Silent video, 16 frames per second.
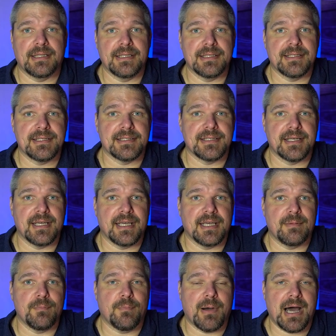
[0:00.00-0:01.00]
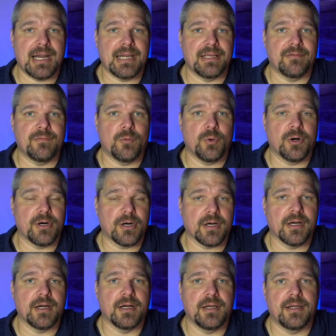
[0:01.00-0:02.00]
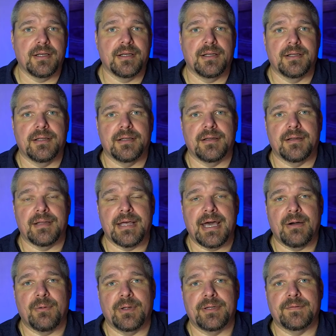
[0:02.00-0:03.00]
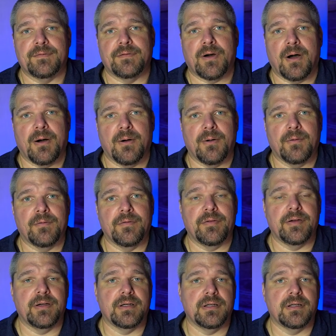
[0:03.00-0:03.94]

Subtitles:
and this is a body of work that will involve